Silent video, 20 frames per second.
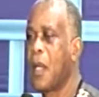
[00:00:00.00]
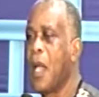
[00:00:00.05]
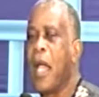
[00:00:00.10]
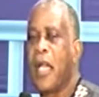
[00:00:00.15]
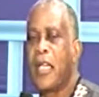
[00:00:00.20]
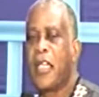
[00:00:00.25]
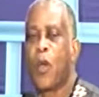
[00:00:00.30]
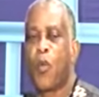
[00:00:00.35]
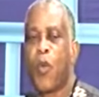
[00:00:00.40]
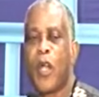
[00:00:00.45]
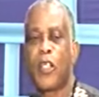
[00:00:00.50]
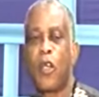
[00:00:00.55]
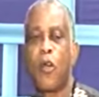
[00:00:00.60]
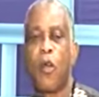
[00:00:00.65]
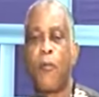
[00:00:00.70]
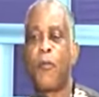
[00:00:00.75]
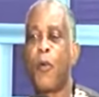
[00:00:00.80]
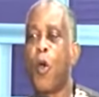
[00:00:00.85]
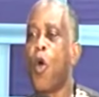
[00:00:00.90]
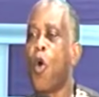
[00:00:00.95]
The question
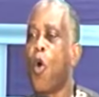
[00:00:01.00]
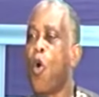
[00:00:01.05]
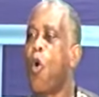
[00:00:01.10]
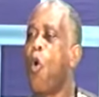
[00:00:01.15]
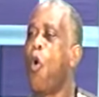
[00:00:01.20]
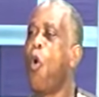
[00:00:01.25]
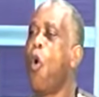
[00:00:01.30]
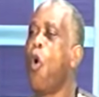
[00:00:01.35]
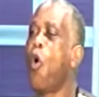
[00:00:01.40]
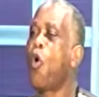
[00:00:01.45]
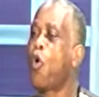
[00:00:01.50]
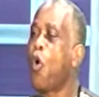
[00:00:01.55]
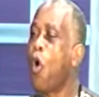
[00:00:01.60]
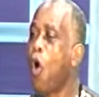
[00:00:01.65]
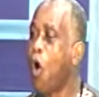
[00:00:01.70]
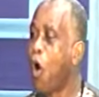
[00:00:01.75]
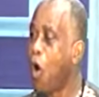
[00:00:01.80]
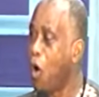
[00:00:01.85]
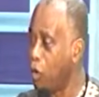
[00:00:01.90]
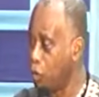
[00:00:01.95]
of who
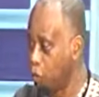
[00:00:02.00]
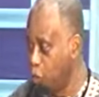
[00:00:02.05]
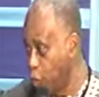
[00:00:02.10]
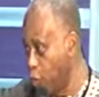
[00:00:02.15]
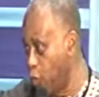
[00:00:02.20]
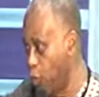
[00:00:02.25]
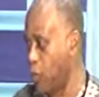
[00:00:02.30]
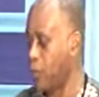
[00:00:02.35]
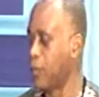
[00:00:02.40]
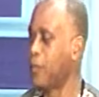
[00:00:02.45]
called you?